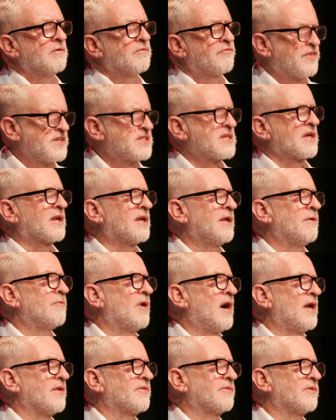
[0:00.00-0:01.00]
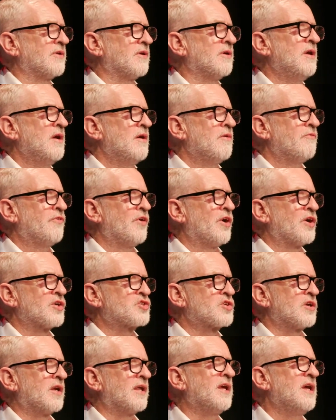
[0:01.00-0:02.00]
physically rather than
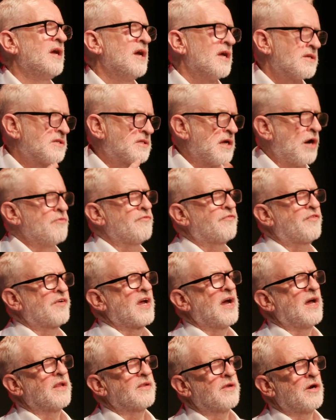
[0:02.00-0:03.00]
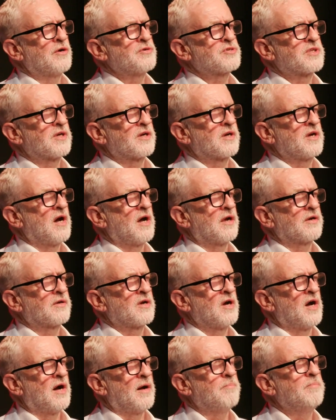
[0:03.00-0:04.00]
virtually, don't forget those that can't
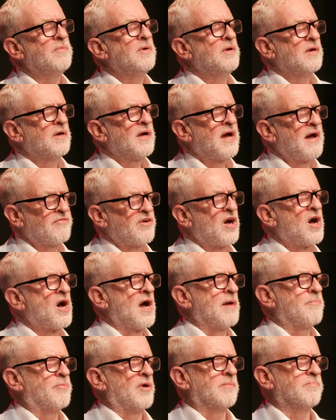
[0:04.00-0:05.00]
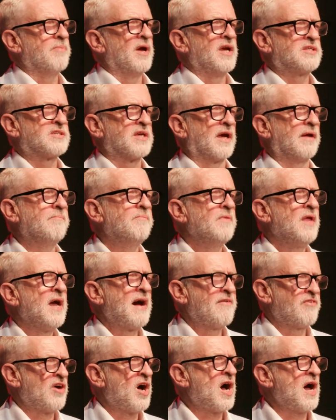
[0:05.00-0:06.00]
come. Have a hybrid meeting.
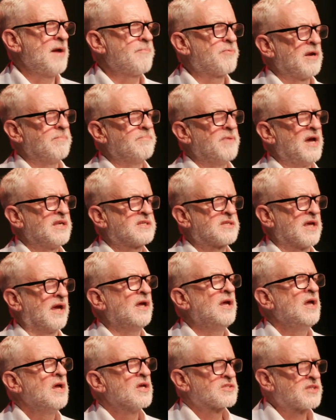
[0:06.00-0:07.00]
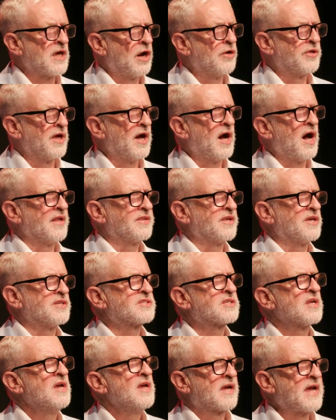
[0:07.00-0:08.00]
Have a hybrid meeting so that others
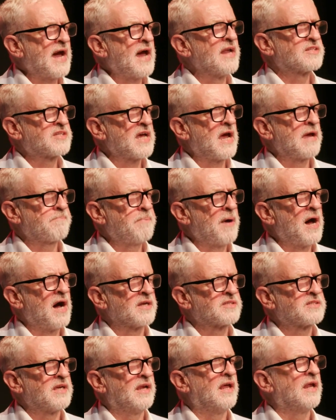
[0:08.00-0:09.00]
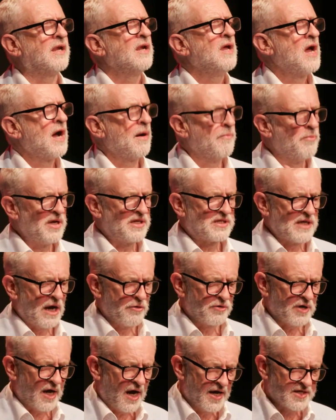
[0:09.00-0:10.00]
can take part in it and we
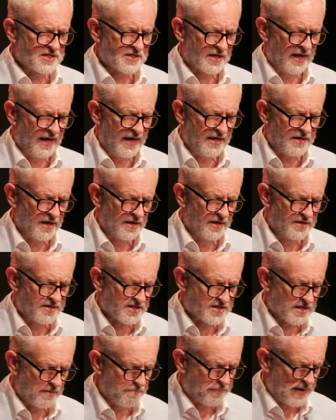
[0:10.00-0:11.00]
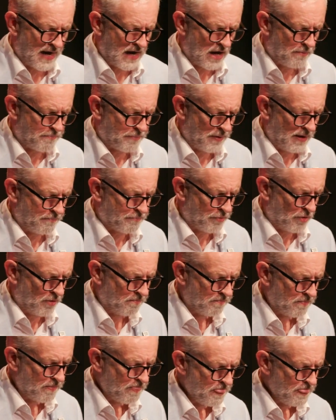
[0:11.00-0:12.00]
don't isolate and disempower people.